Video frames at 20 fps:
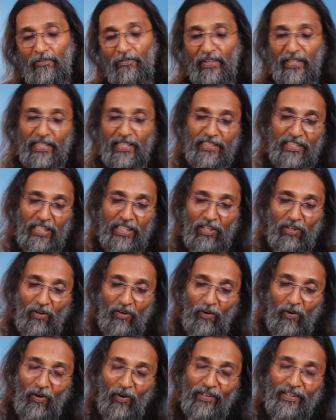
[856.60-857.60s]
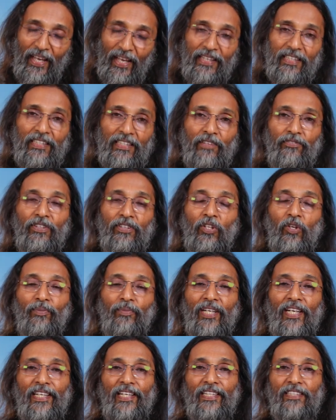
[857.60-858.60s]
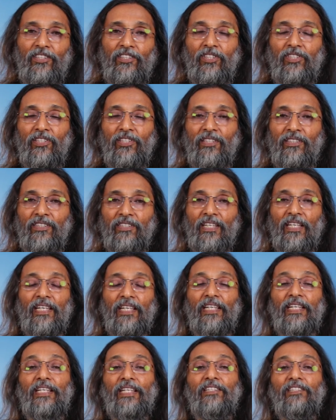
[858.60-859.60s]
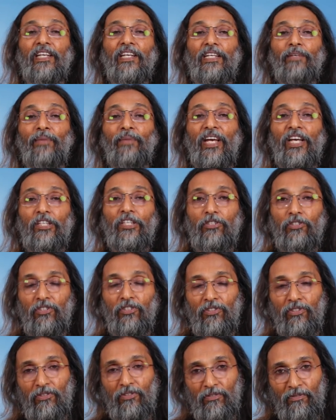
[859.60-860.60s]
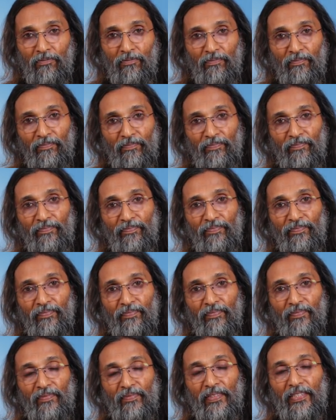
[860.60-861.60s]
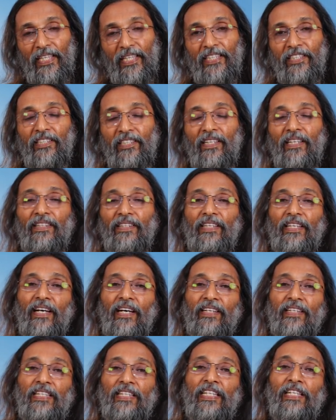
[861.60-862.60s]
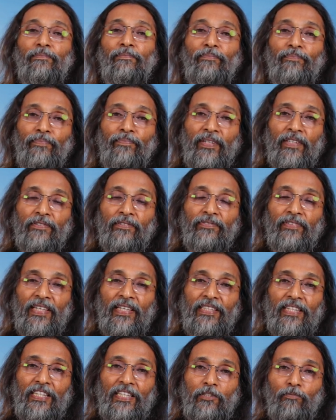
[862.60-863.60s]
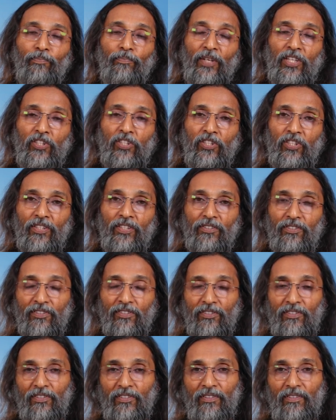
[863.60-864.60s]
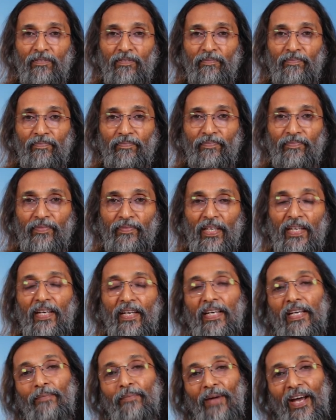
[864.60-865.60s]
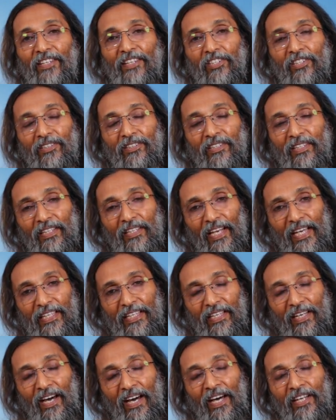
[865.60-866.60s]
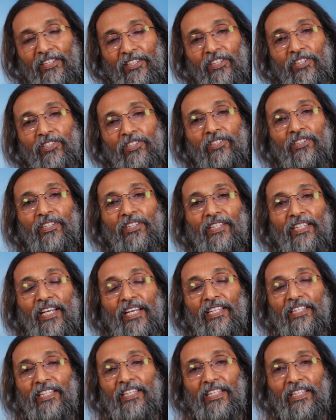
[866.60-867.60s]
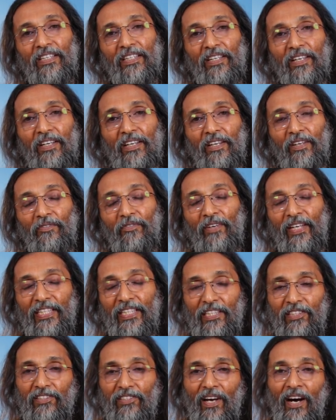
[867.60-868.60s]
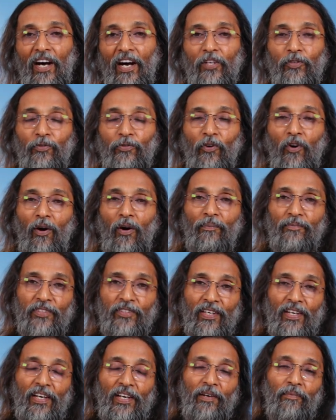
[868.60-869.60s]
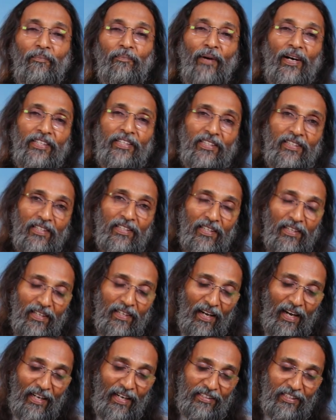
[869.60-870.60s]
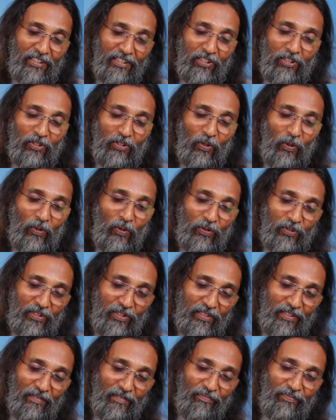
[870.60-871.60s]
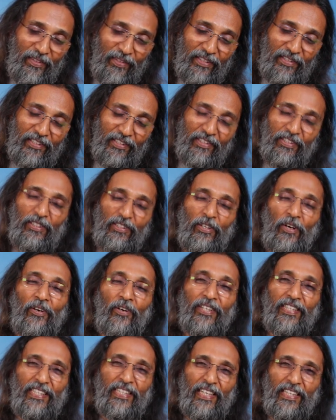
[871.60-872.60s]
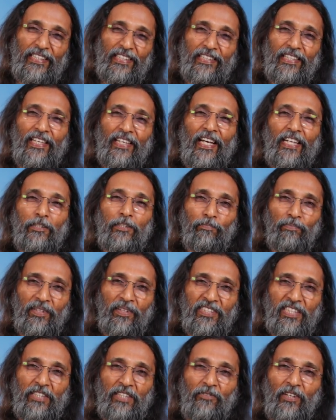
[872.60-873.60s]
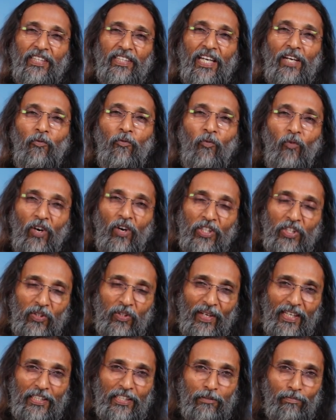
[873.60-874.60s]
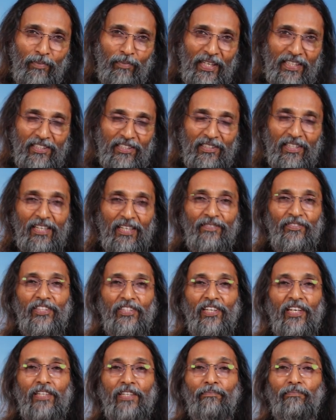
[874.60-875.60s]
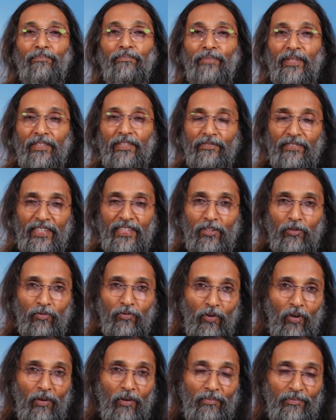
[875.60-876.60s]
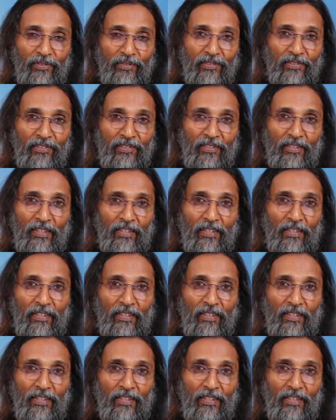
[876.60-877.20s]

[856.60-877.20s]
We can say all that in the phenomenal existence is an image. Yet they are imperfect expressions. Imagine like an artist creating various art forms, but artist knows this is not yet expressing what I want to express. These are imperfect forms.